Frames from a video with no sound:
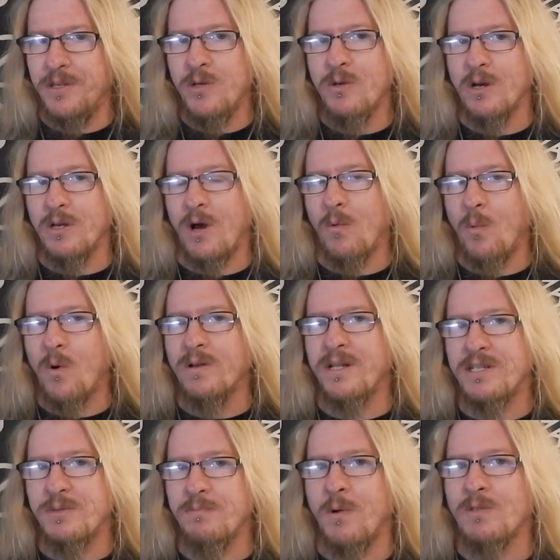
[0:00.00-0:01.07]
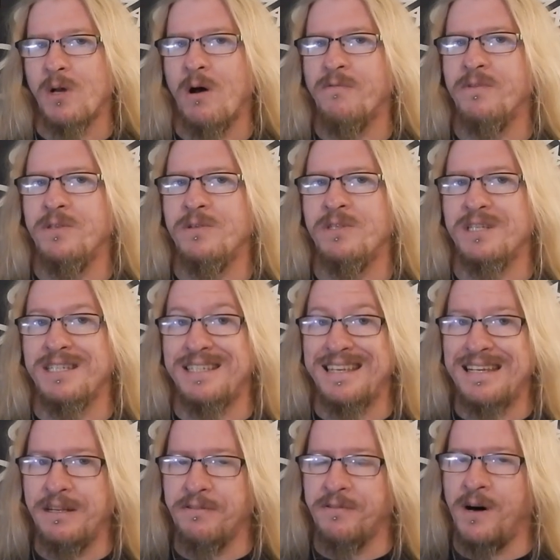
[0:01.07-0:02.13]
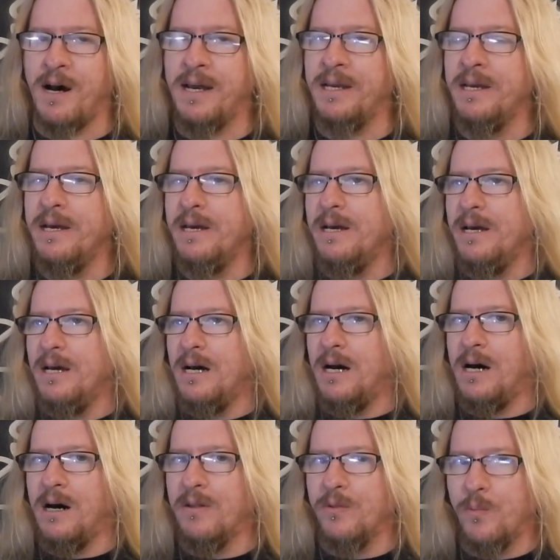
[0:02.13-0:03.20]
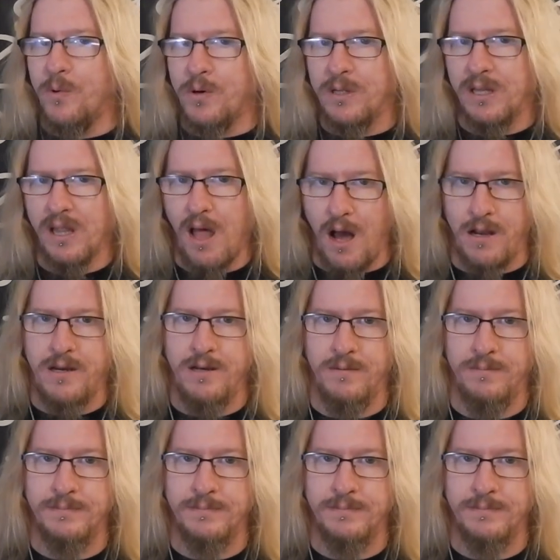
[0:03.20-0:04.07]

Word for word: you, a word that's most often used to signify uh, the word luck.